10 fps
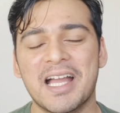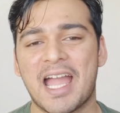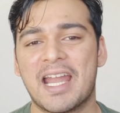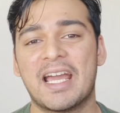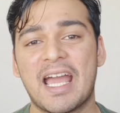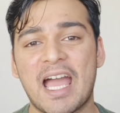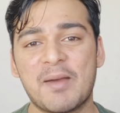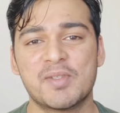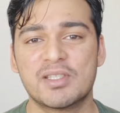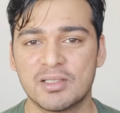and I
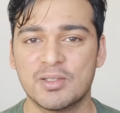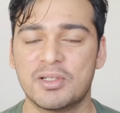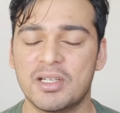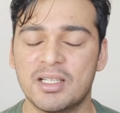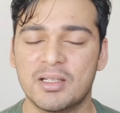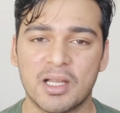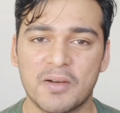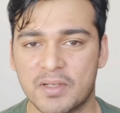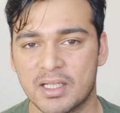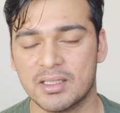absolutely
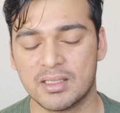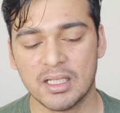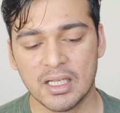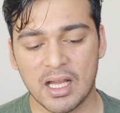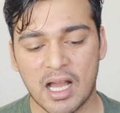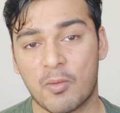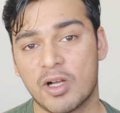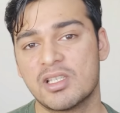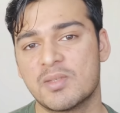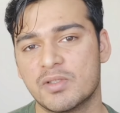loved it. I
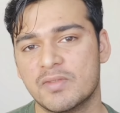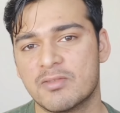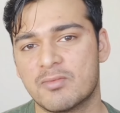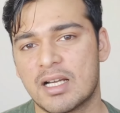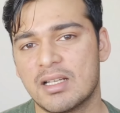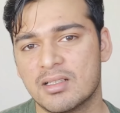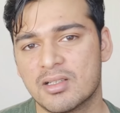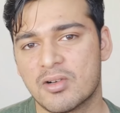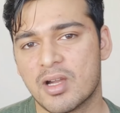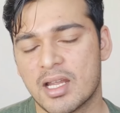watched this movie a while
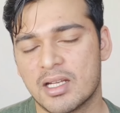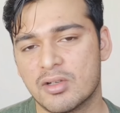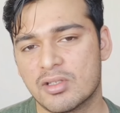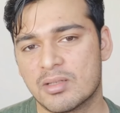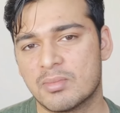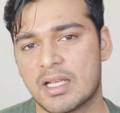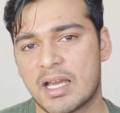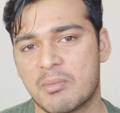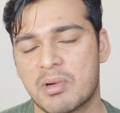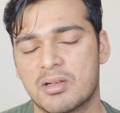ago and I took some
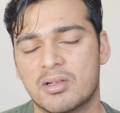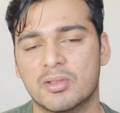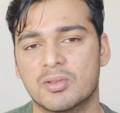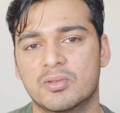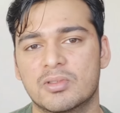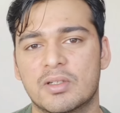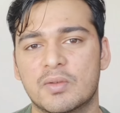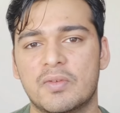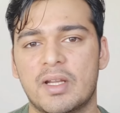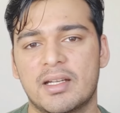time out to
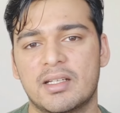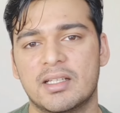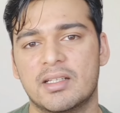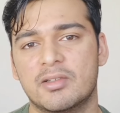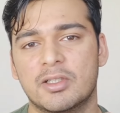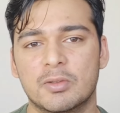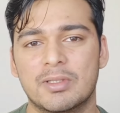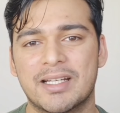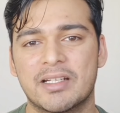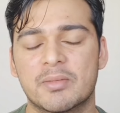reflect and to
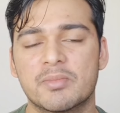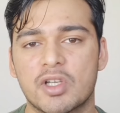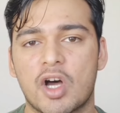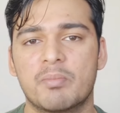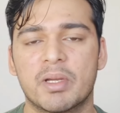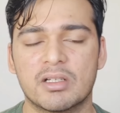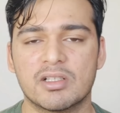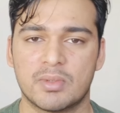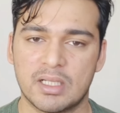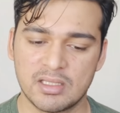let it absorb,
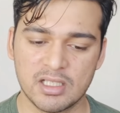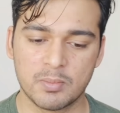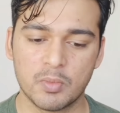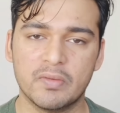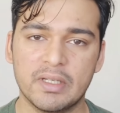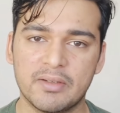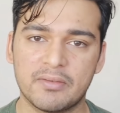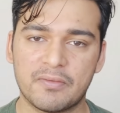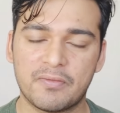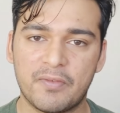because once this movie
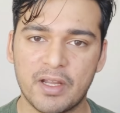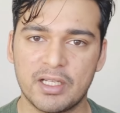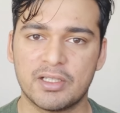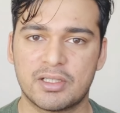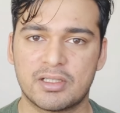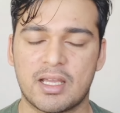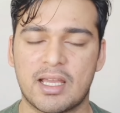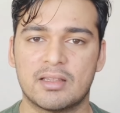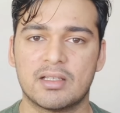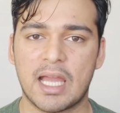finished
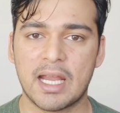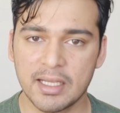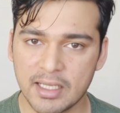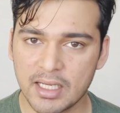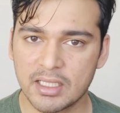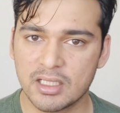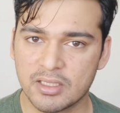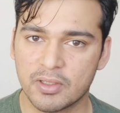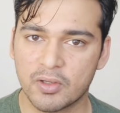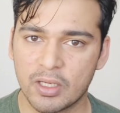and the end titles
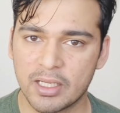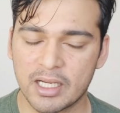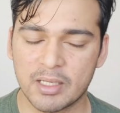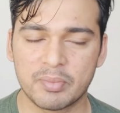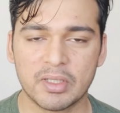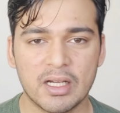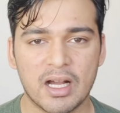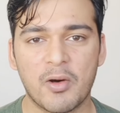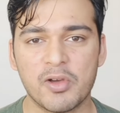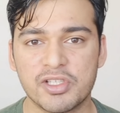were rolling up,
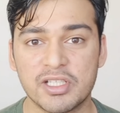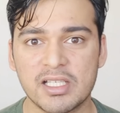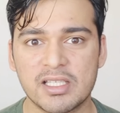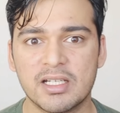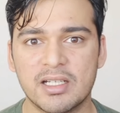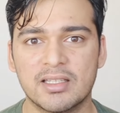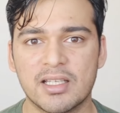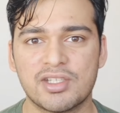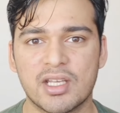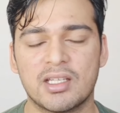I was just sitting there
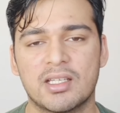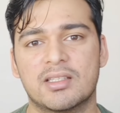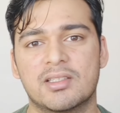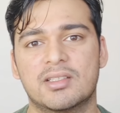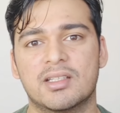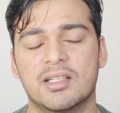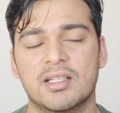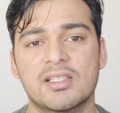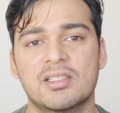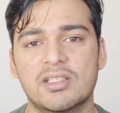staring at the screen. It
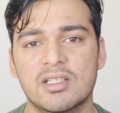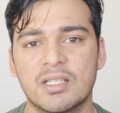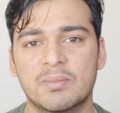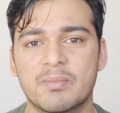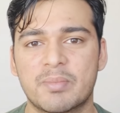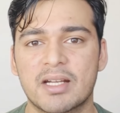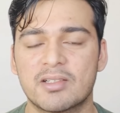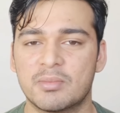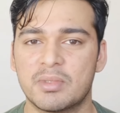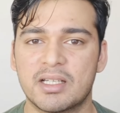had such a deep impact
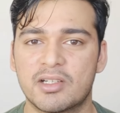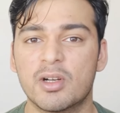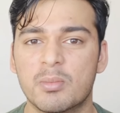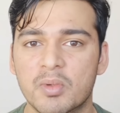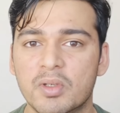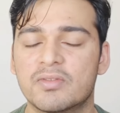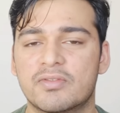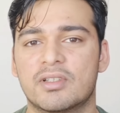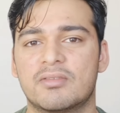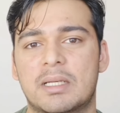on me, I couldn't move
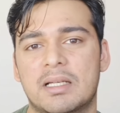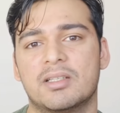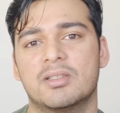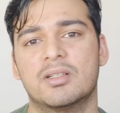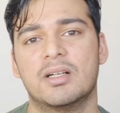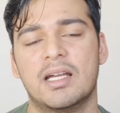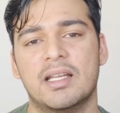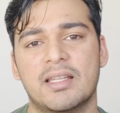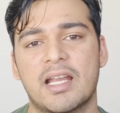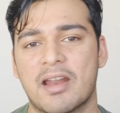for a while,
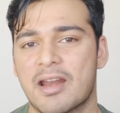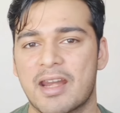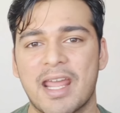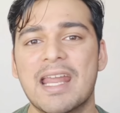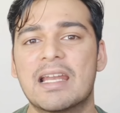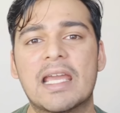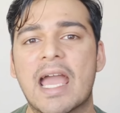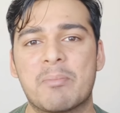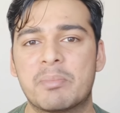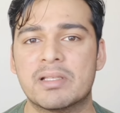and that rarely
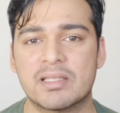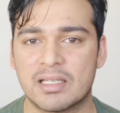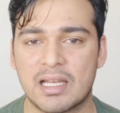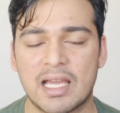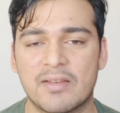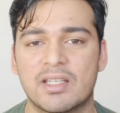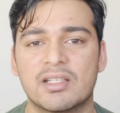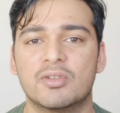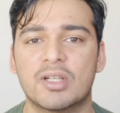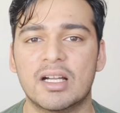happens in life, that
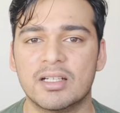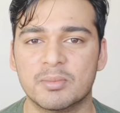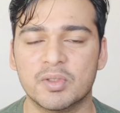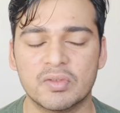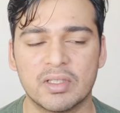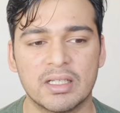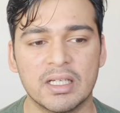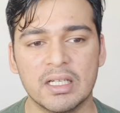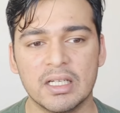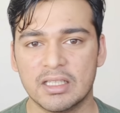you can't move. And
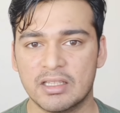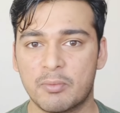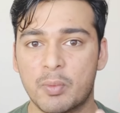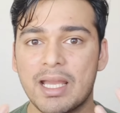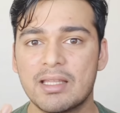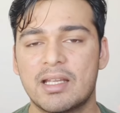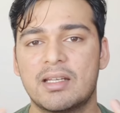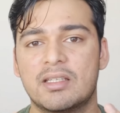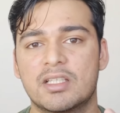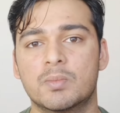the way
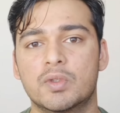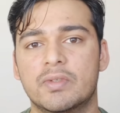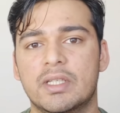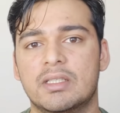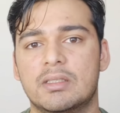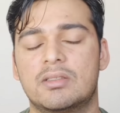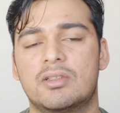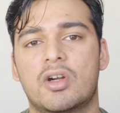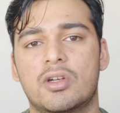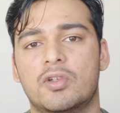that this movie
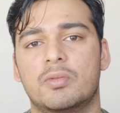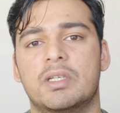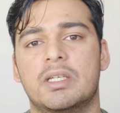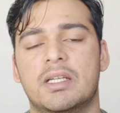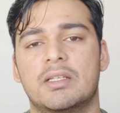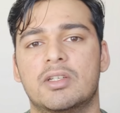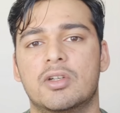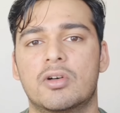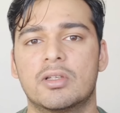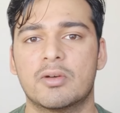got to me, and
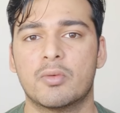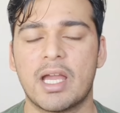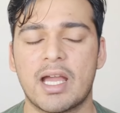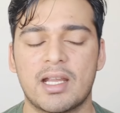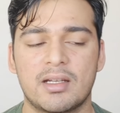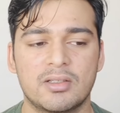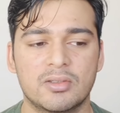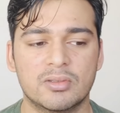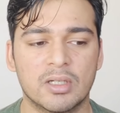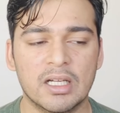the way I had
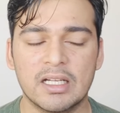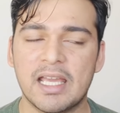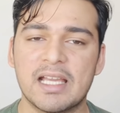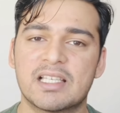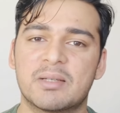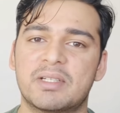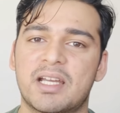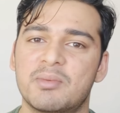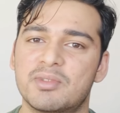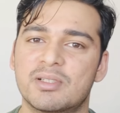to take some
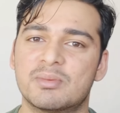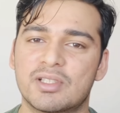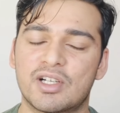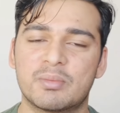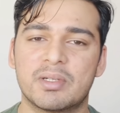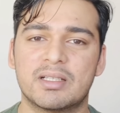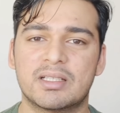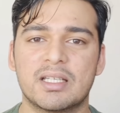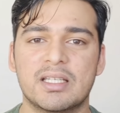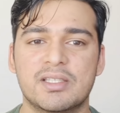time to absorb it,
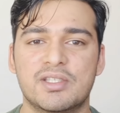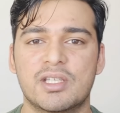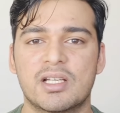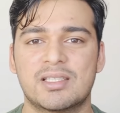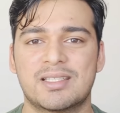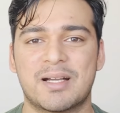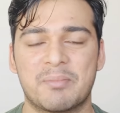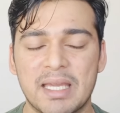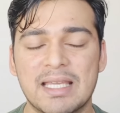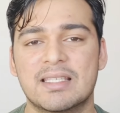is just
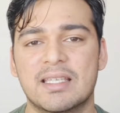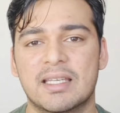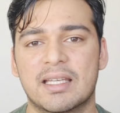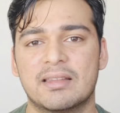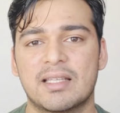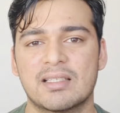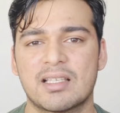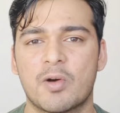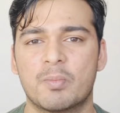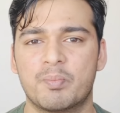amazing. And that's
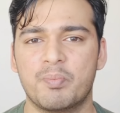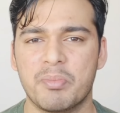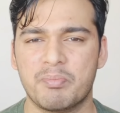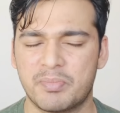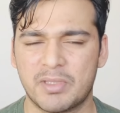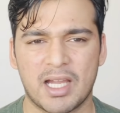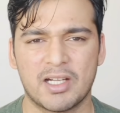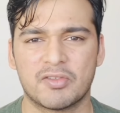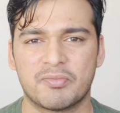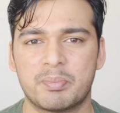how
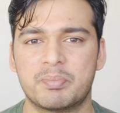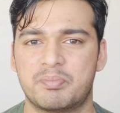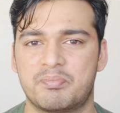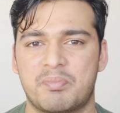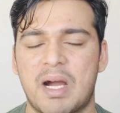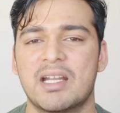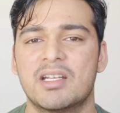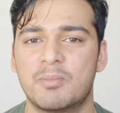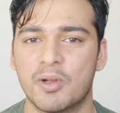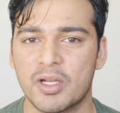kind of
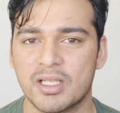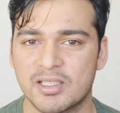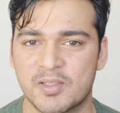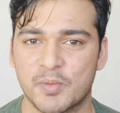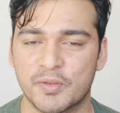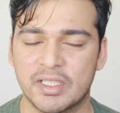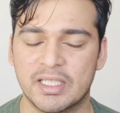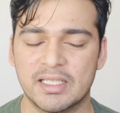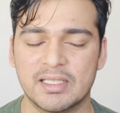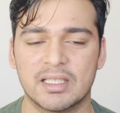mind-blowing this
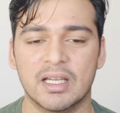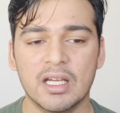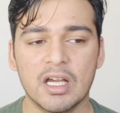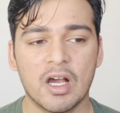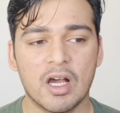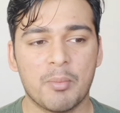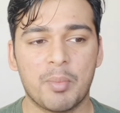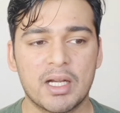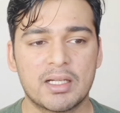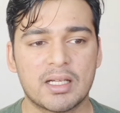movie is.
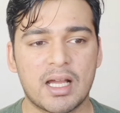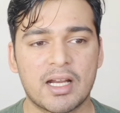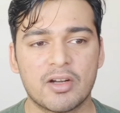But I